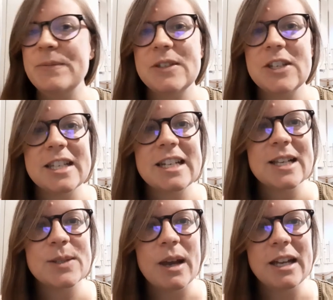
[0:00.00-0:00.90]
It's just a
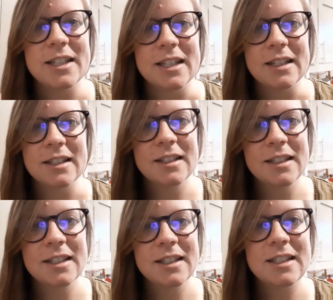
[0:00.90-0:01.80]
nice way to
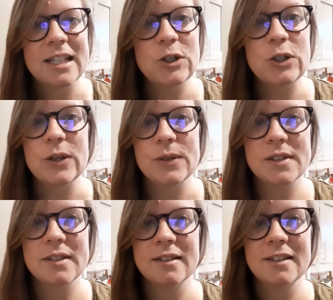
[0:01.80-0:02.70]

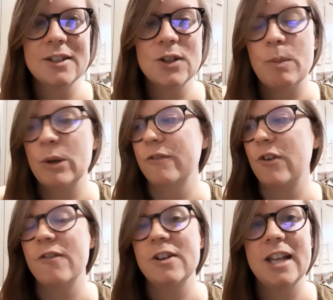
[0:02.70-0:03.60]
introduce the topic of
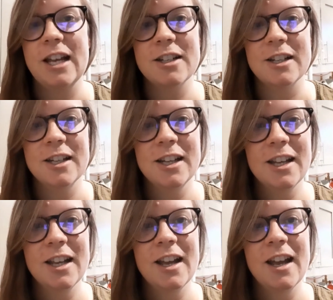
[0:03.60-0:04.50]
conversation.
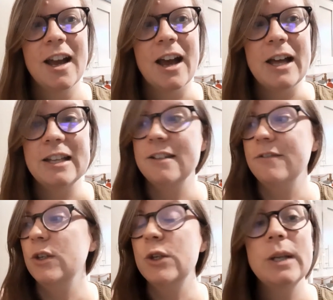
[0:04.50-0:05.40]
And
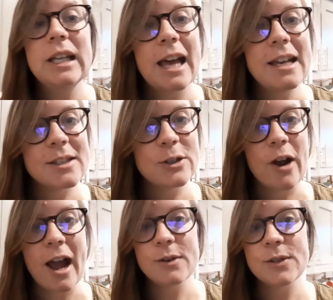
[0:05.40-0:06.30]
if you don't eat eggs in your
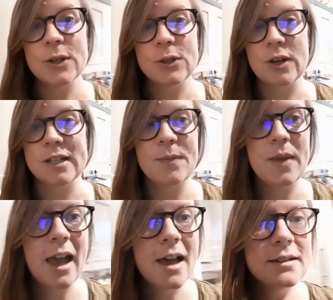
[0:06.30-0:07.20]
house, you could try
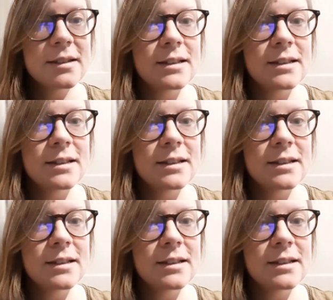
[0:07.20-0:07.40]
something else,